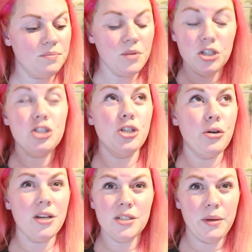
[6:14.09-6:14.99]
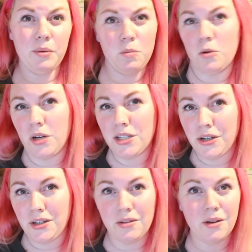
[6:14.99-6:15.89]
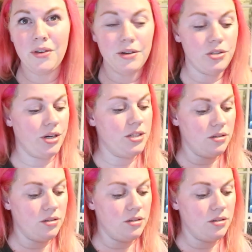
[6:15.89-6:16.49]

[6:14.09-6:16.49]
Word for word: I just don't like sweet popcorn. I don't know. I'm very strange.